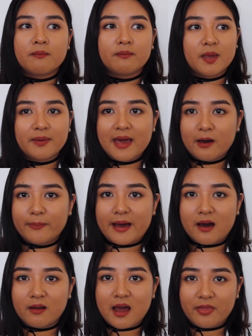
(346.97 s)
Maybe help
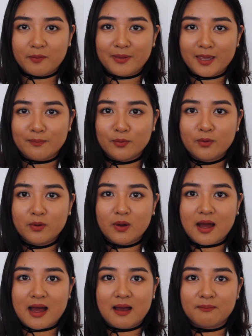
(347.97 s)
out other people